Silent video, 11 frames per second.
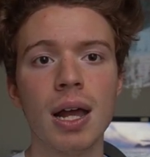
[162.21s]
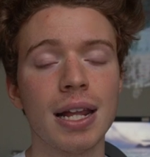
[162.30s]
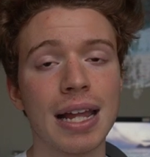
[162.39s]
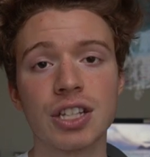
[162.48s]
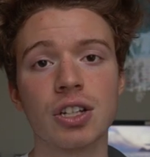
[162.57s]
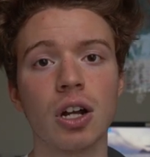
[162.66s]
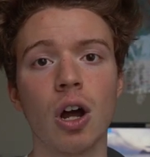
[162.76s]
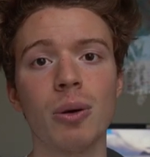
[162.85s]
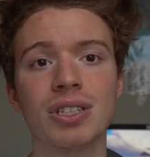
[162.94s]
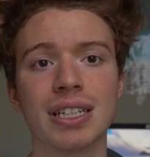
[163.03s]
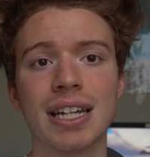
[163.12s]
And that's not
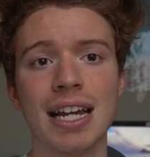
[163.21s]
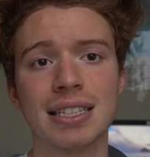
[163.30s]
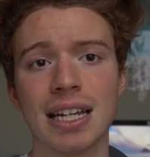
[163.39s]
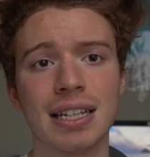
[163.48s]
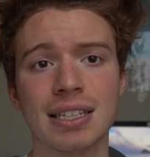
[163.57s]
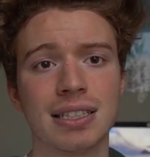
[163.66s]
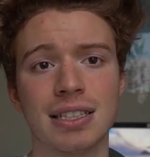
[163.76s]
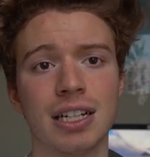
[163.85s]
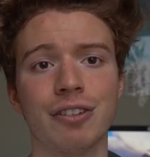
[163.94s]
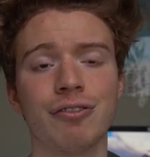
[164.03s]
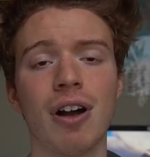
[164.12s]
always the case that this
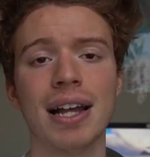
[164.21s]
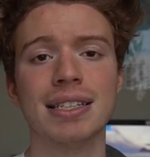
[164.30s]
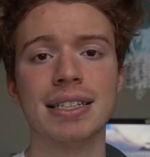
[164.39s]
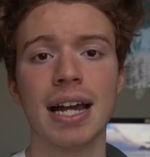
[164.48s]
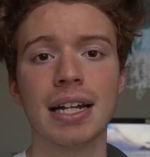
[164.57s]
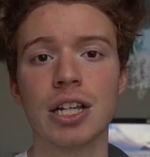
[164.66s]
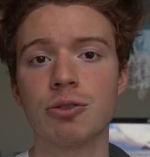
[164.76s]
signifies the end.